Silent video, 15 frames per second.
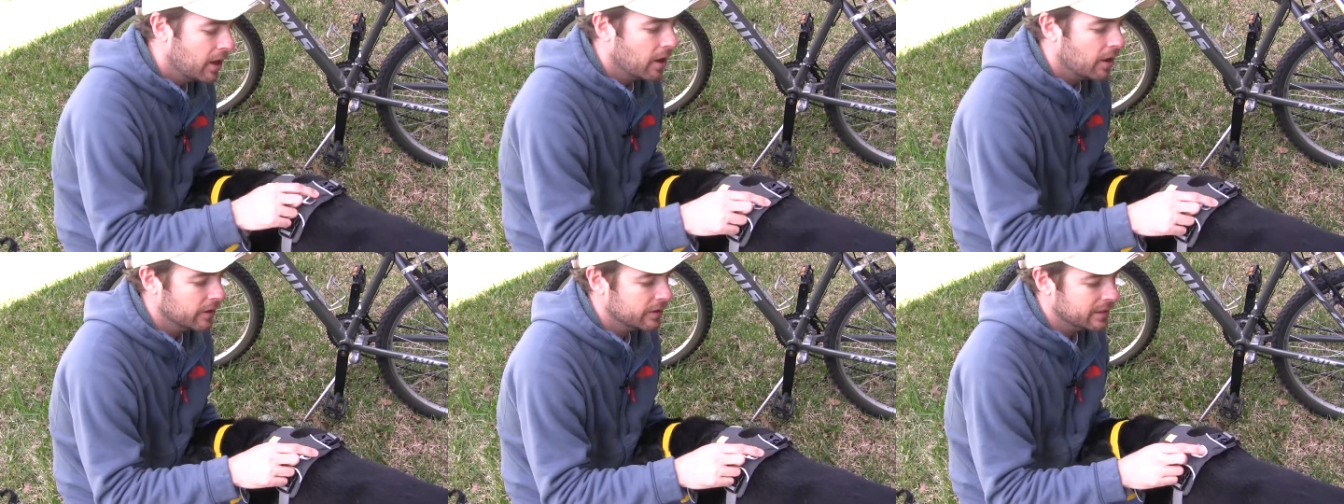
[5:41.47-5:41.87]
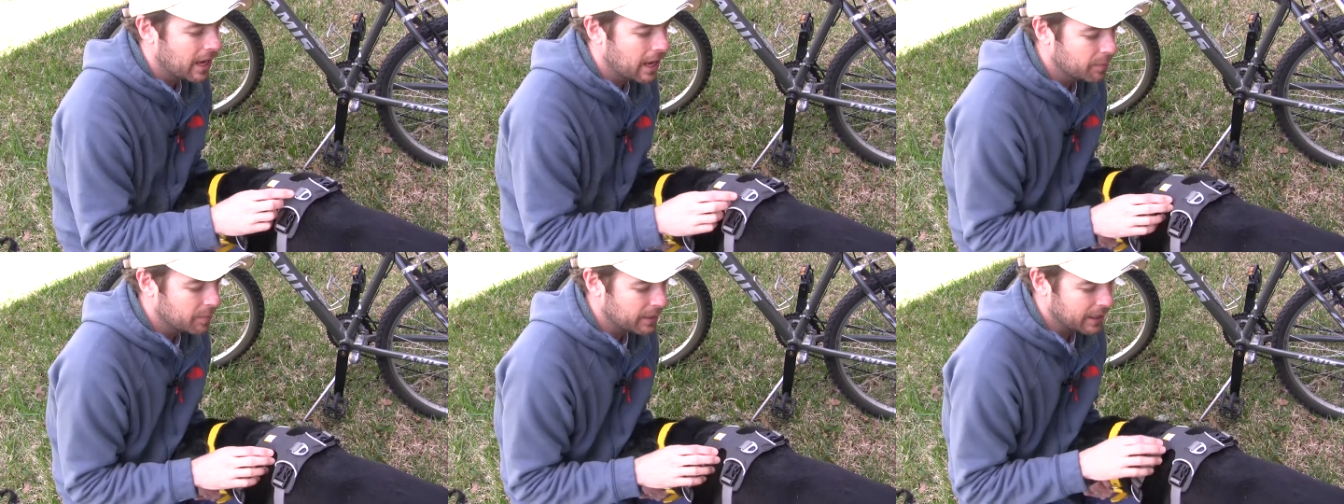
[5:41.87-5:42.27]
on the
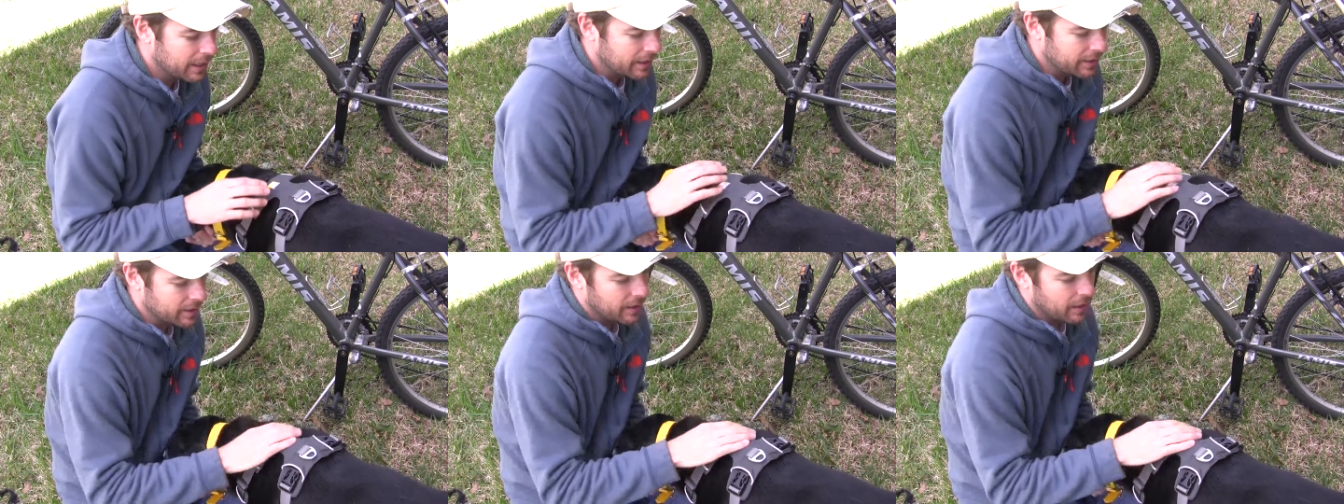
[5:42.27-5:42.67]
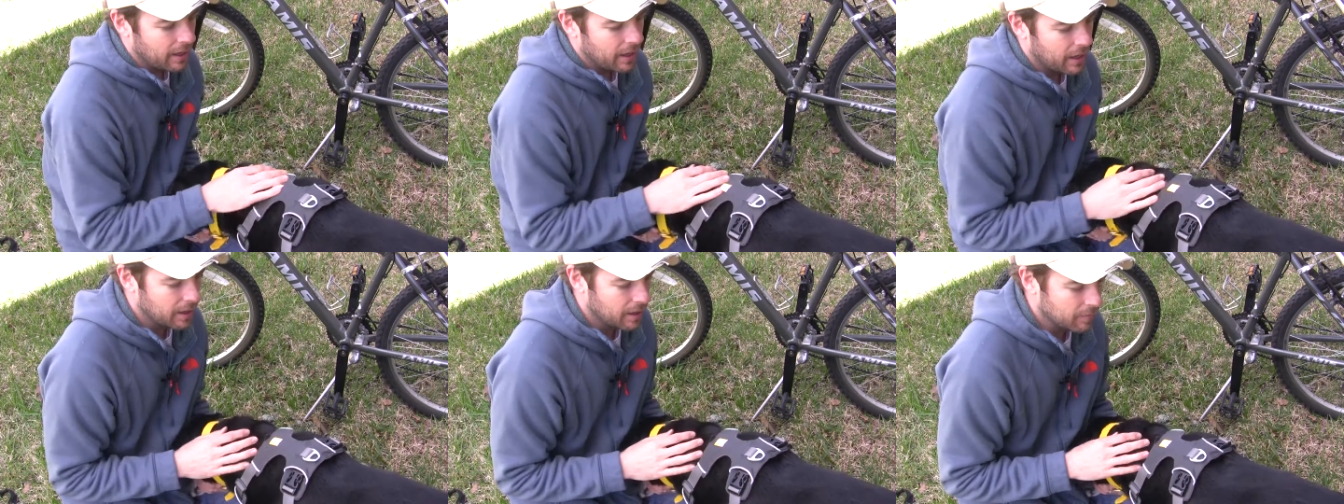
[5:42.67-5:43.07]
top, and
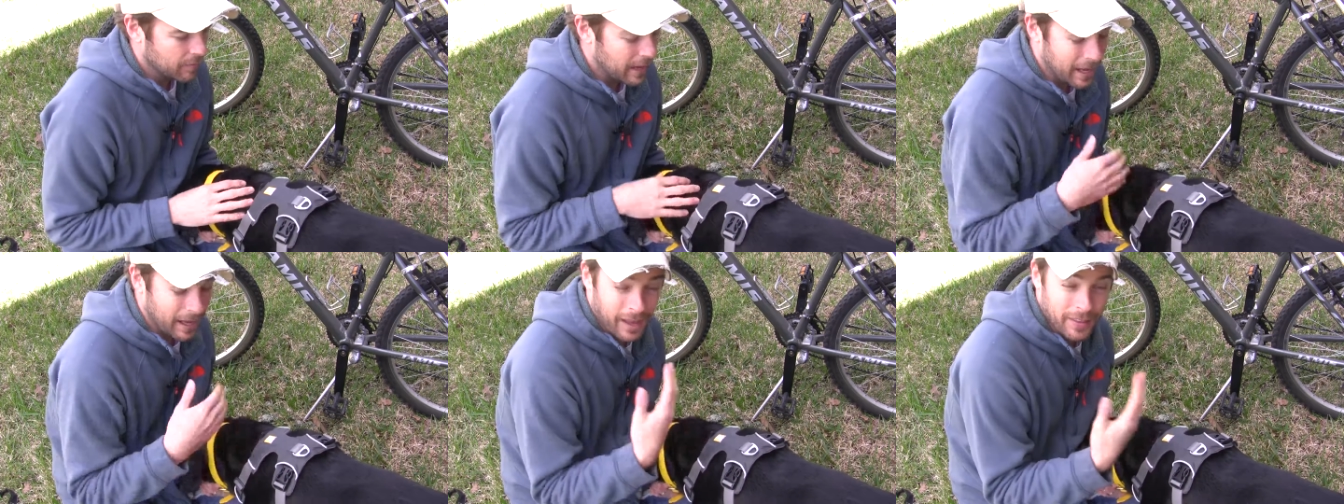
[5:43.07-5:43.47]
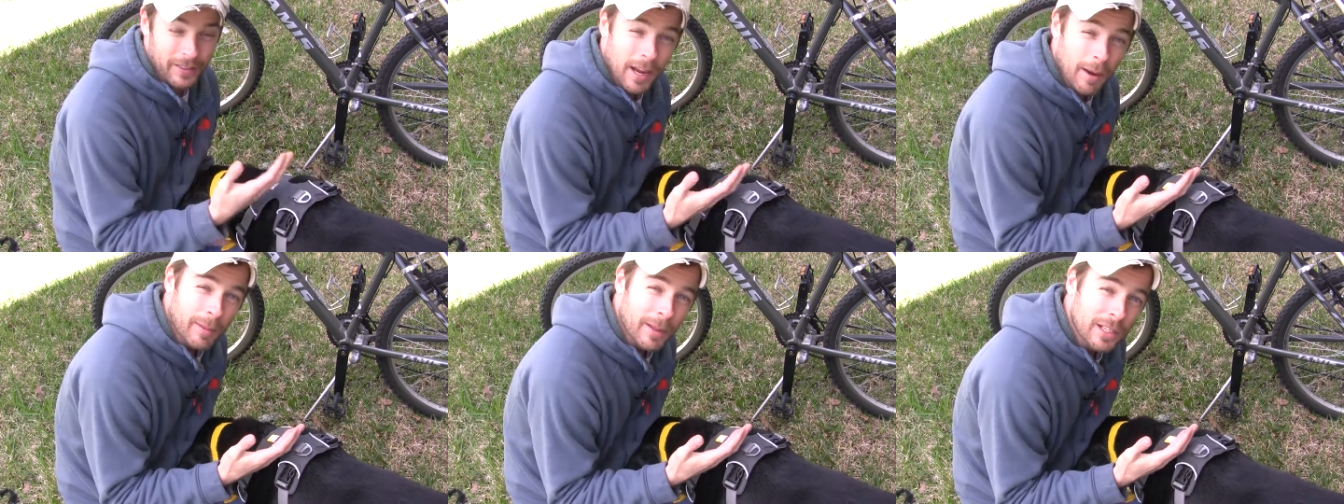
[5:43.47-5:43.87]
at the
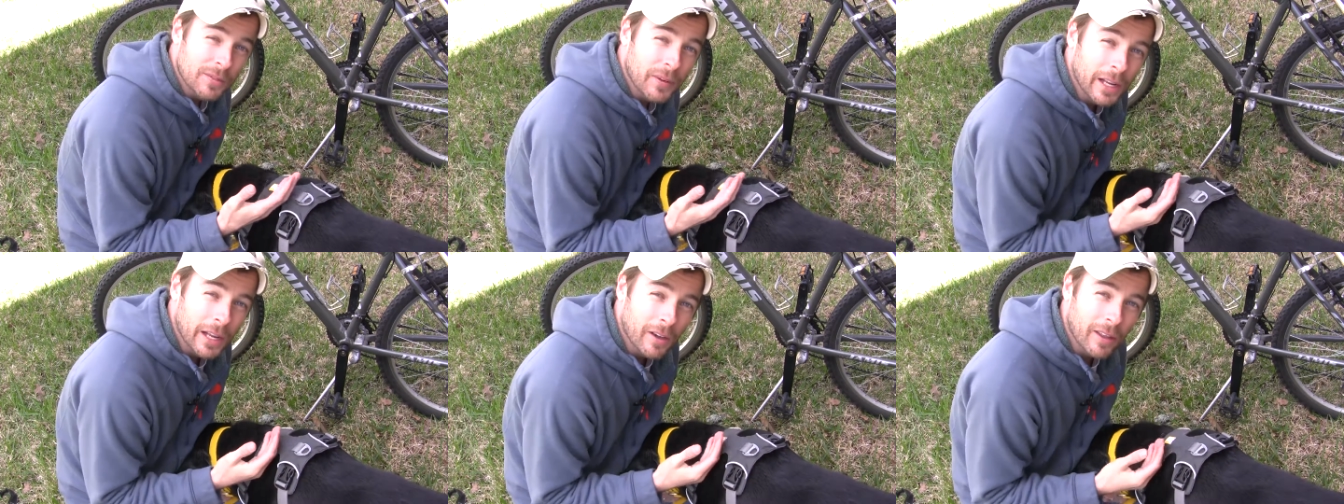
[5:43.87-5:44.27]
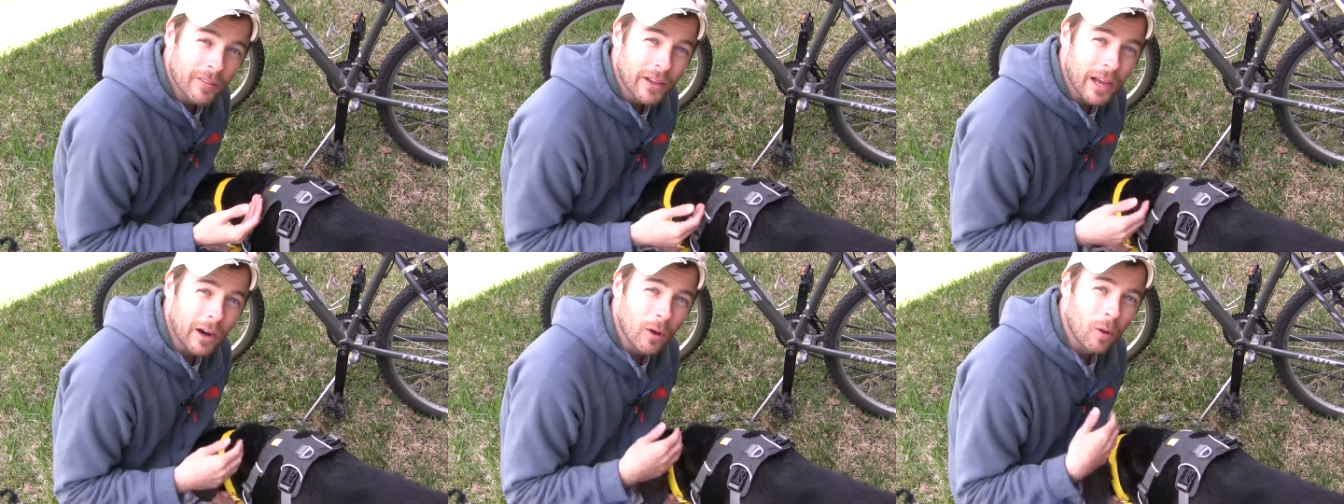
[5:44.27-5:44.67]
time of this video, they've
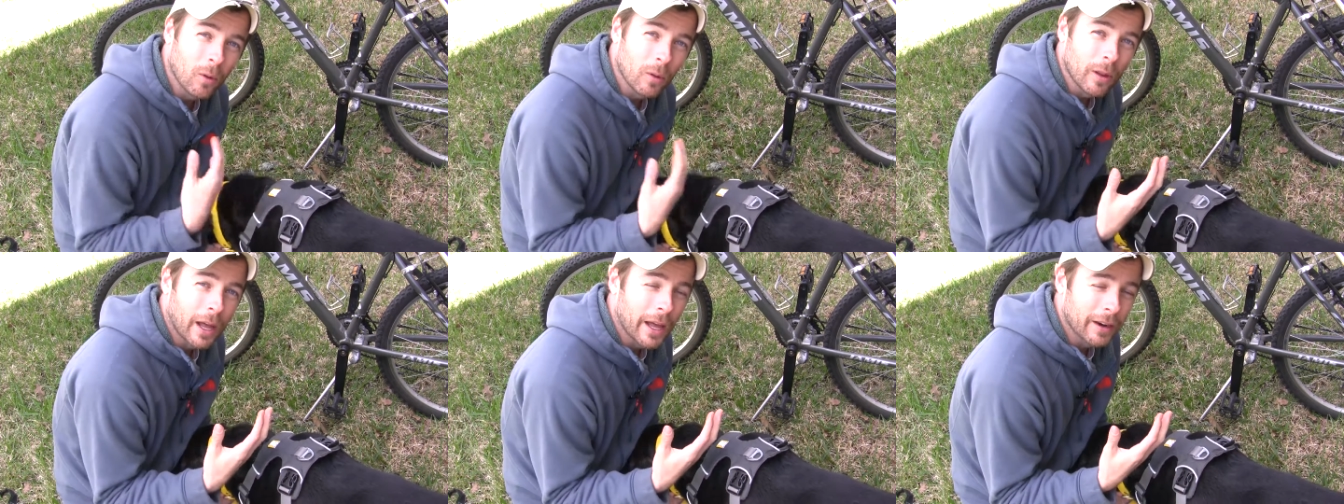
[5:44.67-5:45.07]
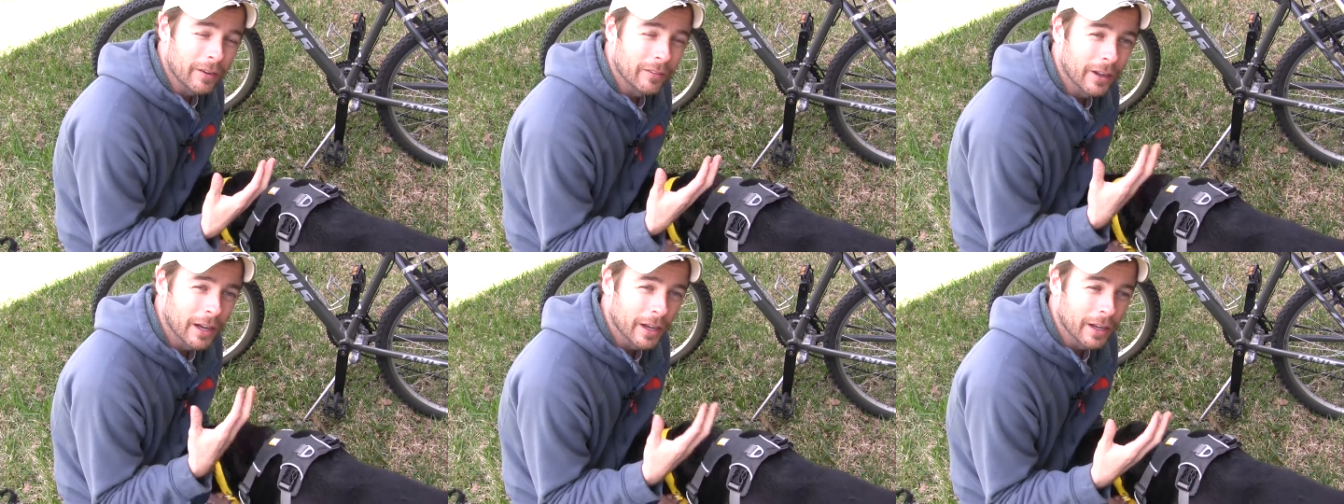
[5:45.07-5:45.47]
got a whole lot
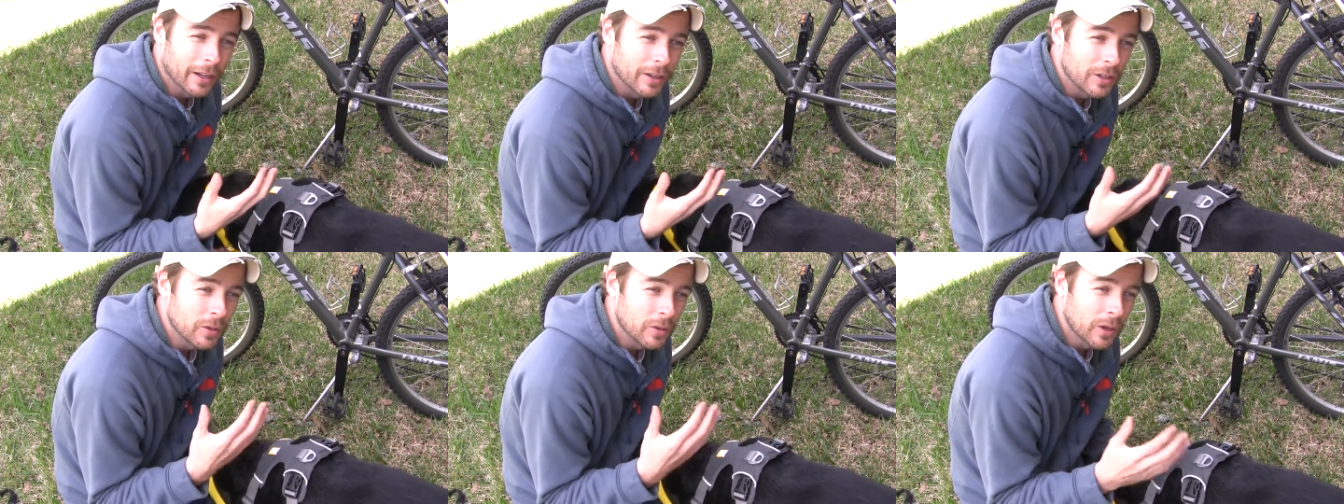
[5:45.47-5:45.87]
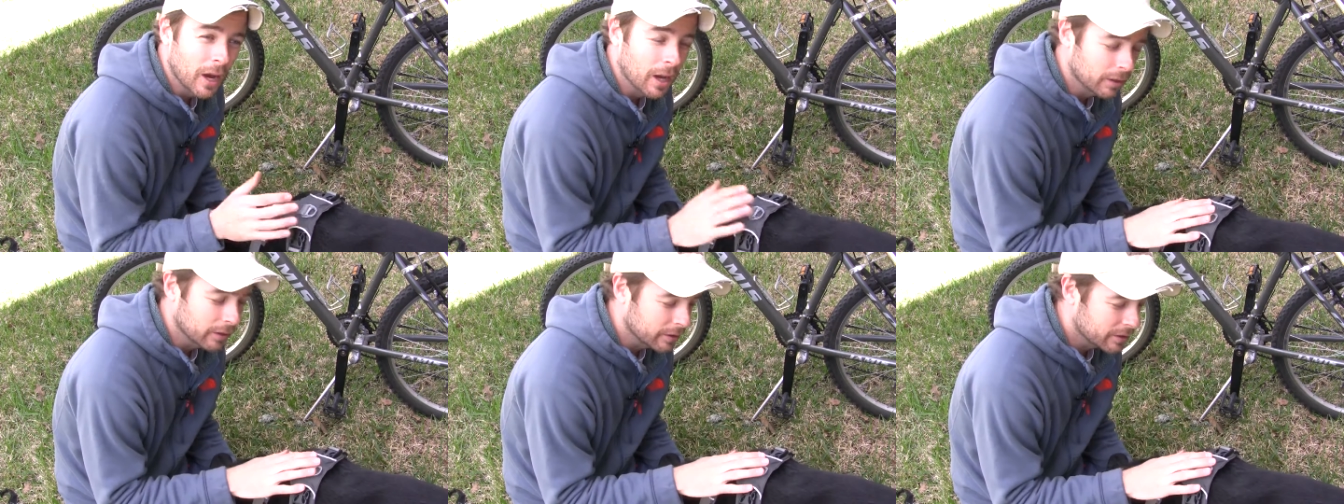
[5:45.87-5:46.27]
of new
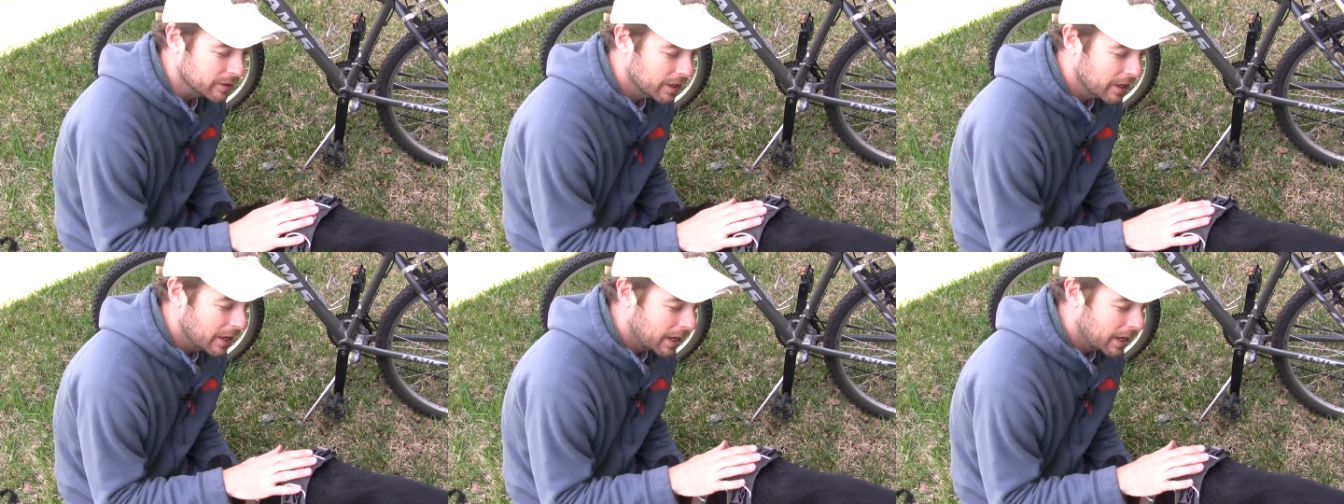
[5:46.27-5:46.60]
colors,